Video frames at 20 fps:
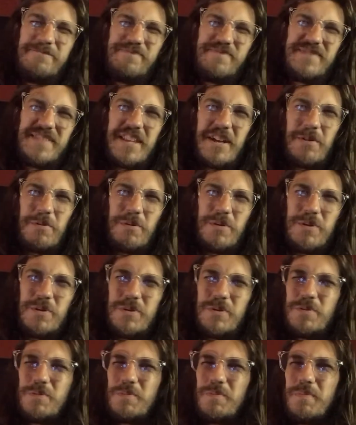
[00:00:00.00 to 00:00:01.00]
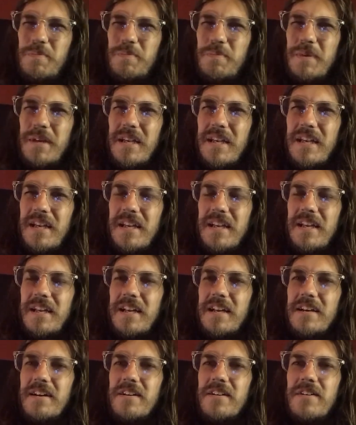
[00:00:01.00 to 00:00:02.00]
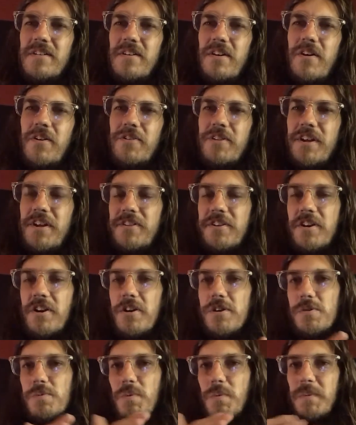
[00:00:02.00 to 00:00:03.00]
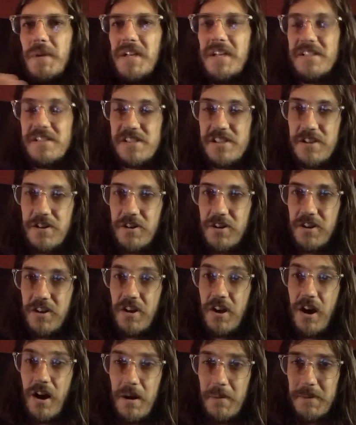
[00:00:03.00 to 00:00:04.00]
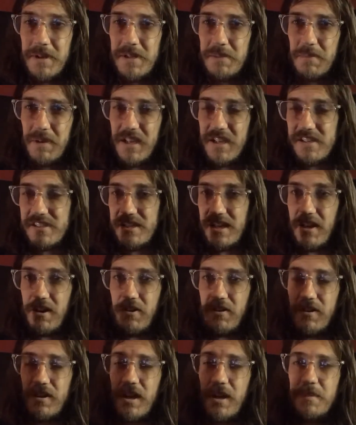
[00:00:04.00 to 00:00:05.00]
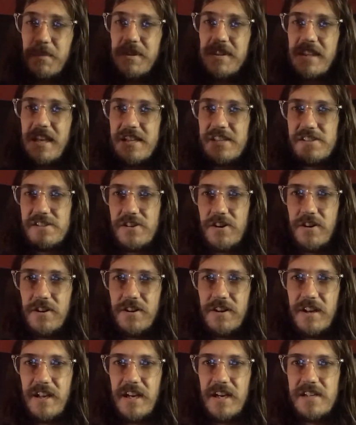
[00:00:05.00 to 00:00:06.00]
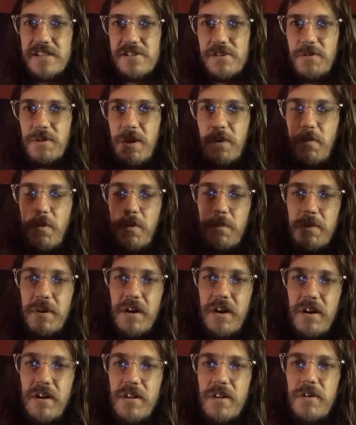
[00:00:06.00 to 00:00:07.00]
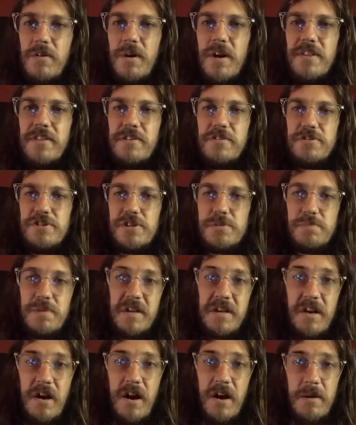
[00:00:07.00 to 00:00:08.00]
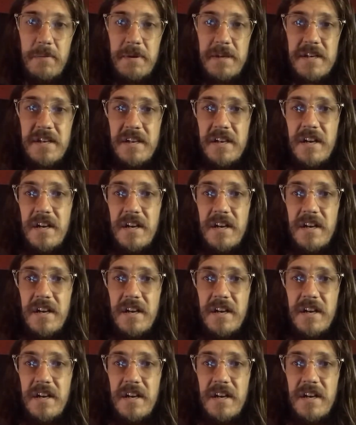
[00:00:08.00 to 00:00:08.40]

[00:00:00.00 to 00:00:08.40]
there will be all the other cards will be considered common because they all come in that starter deck, so they won't be holo and they'll just be common.